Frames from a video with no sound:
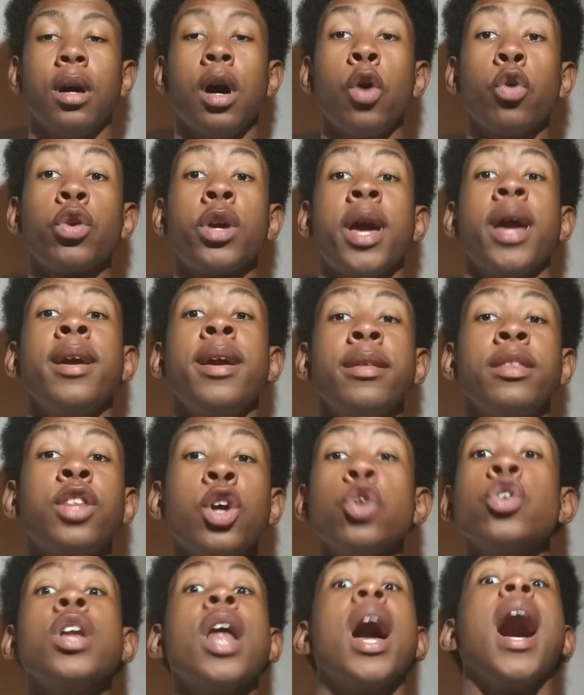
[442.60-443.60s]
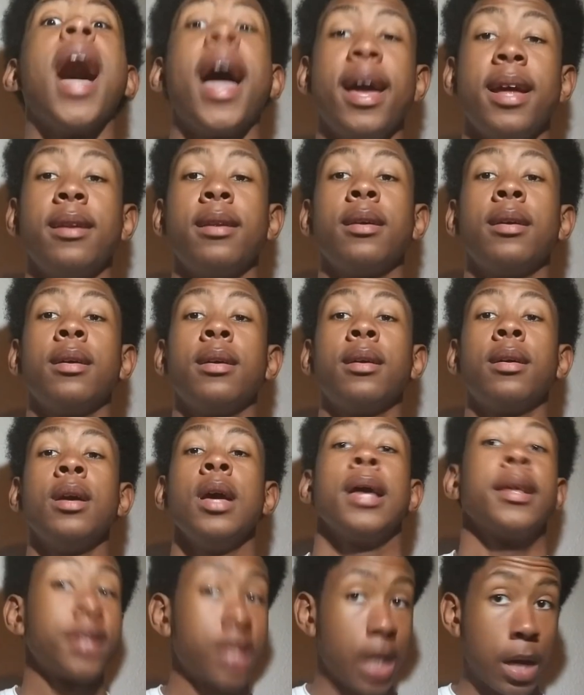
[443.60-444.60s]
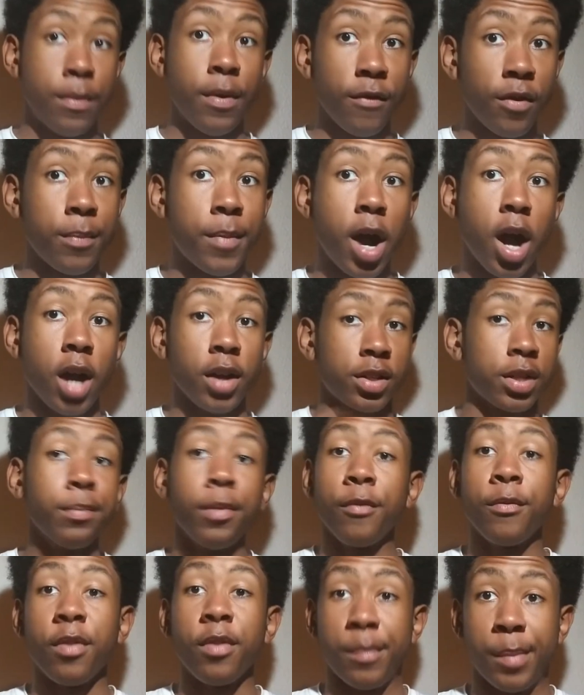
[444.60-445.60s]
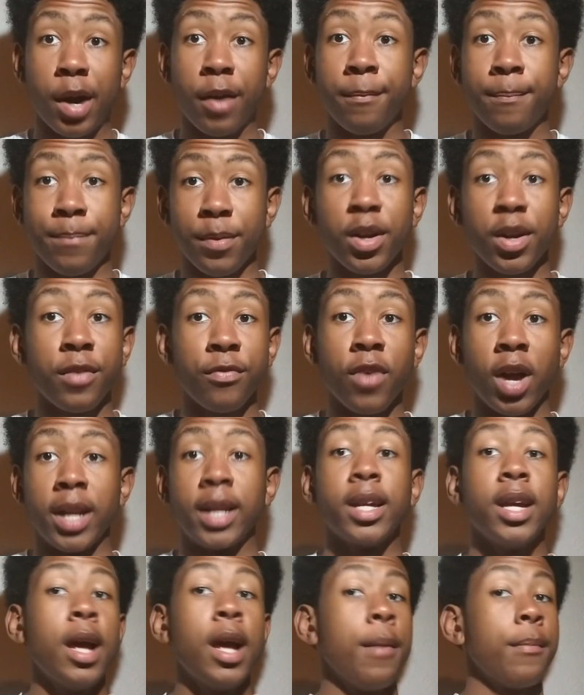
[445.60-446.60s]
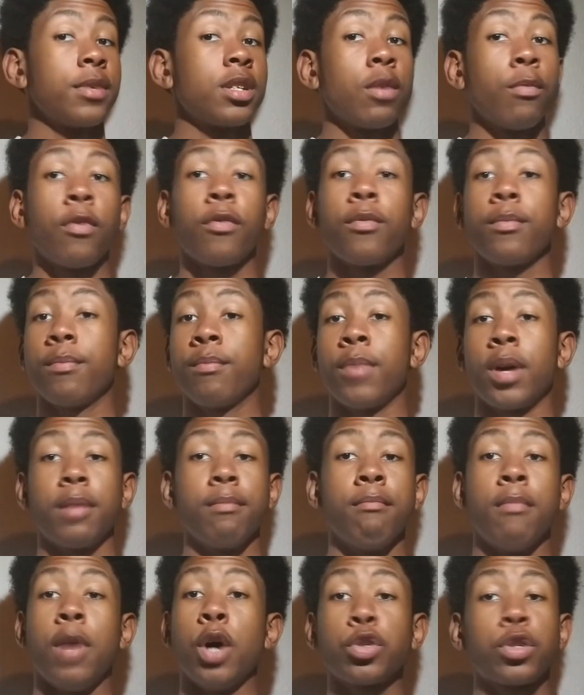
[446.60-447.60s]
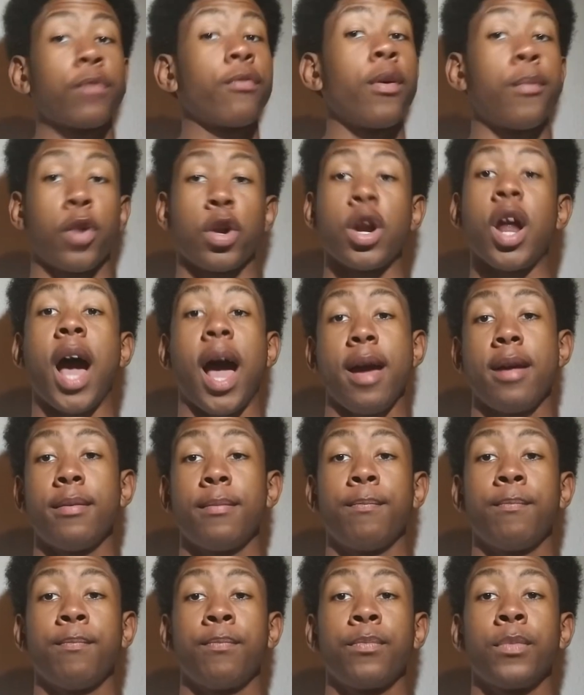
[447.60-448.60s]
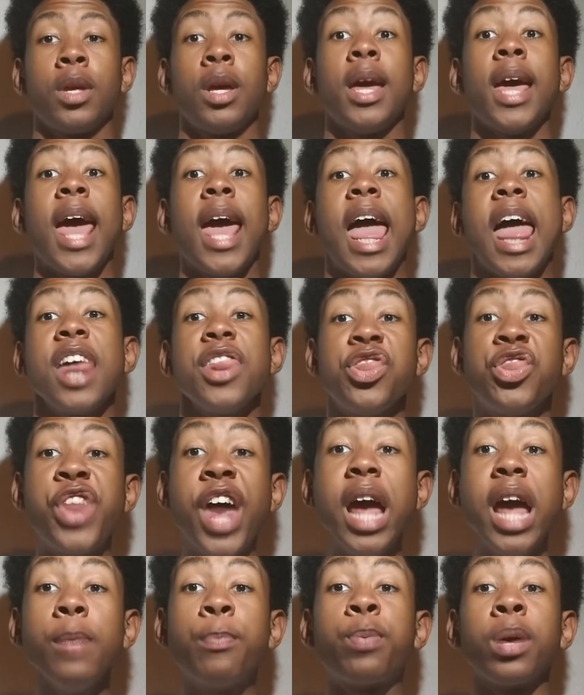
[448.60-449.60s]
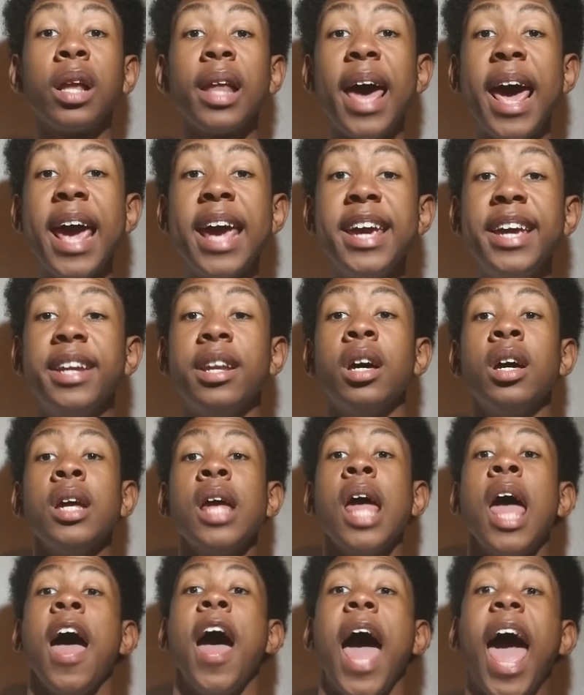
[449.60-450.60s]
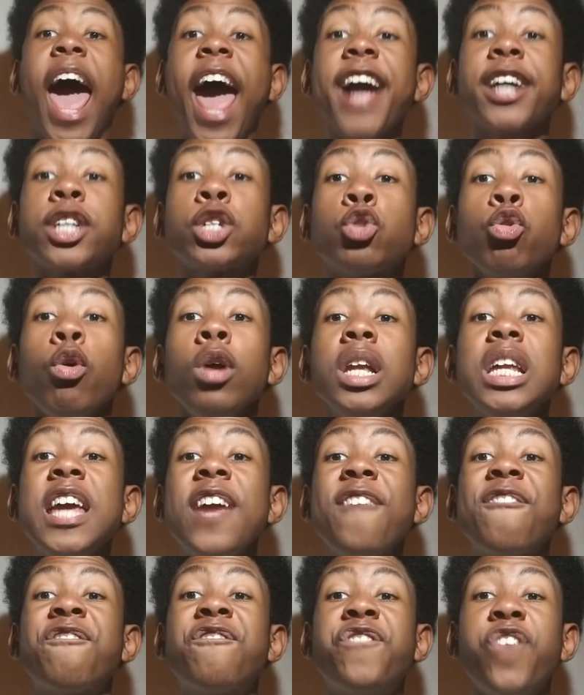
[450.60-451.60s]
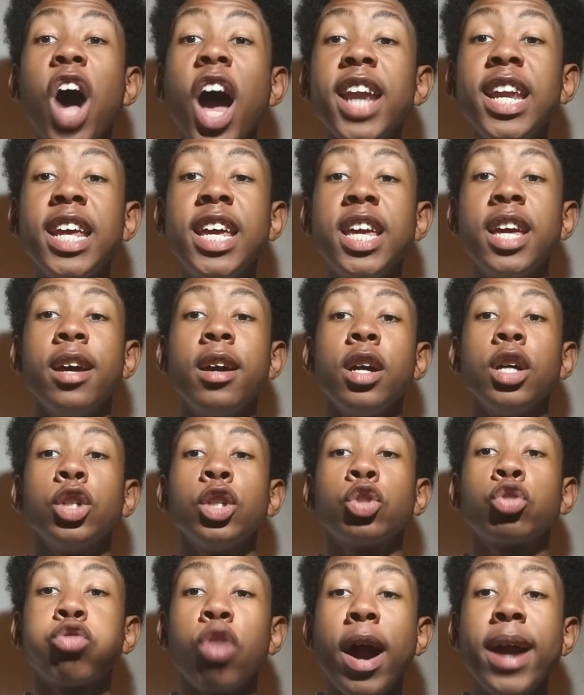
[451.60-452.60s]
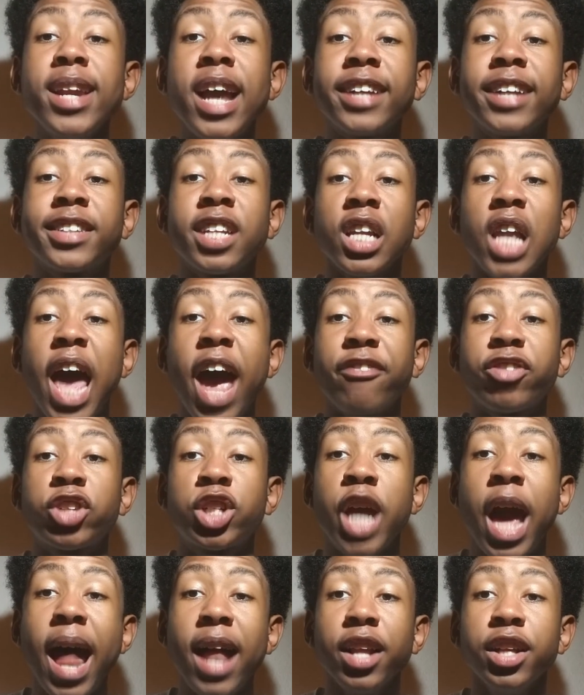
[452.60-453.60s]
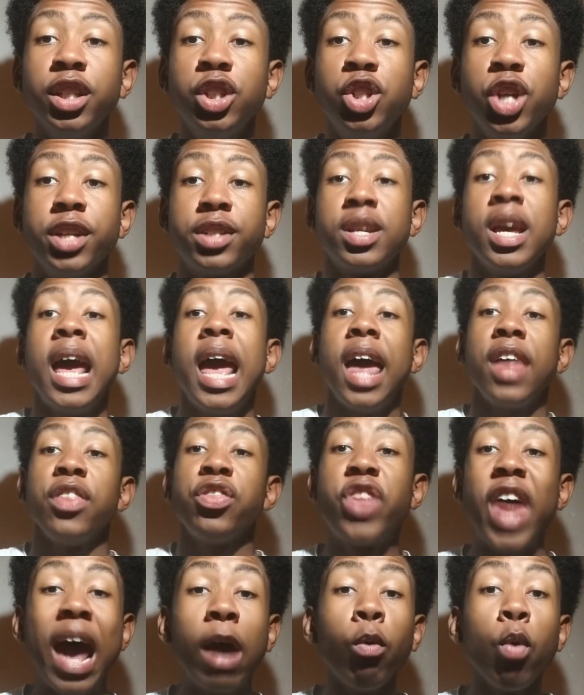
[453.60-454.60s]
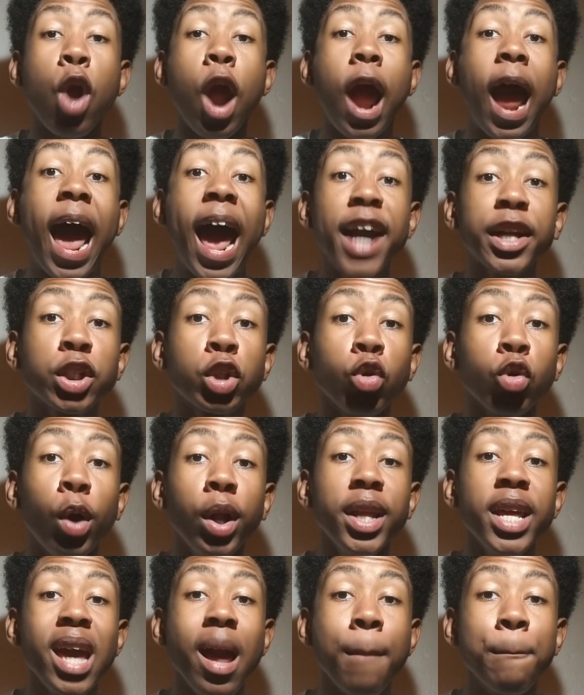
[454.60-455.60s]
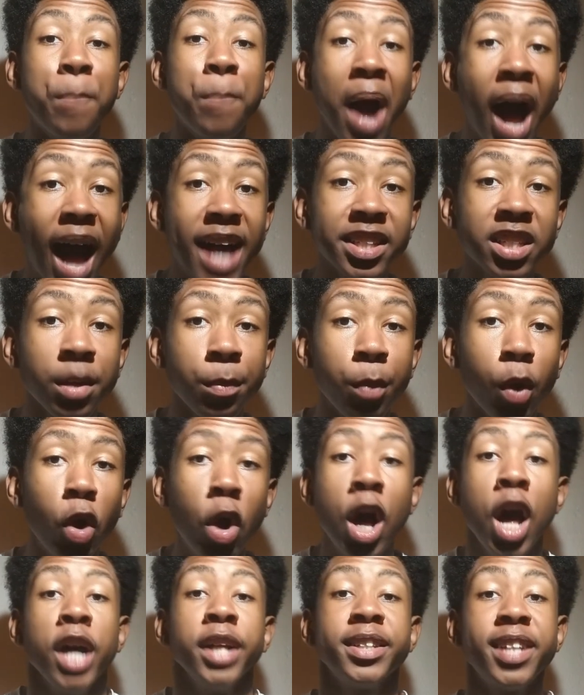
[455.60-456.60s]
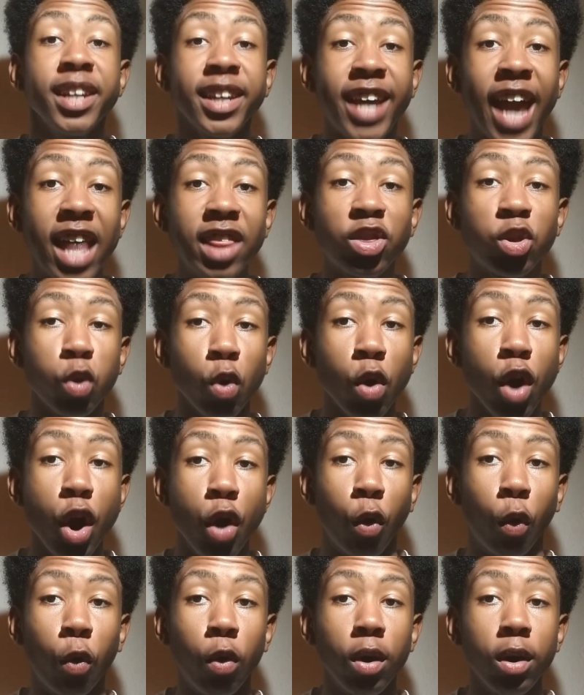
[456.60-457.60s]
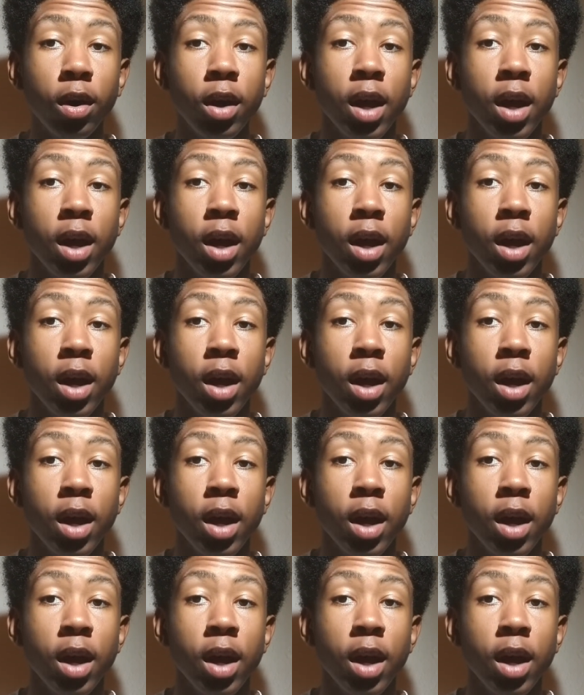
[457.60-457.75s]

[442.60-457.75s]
Okay, they're not. Some of them are. Some of them are pretty funny. But most of them are not. They played actually funny try not to laugh challenges that were actually impossible to get through.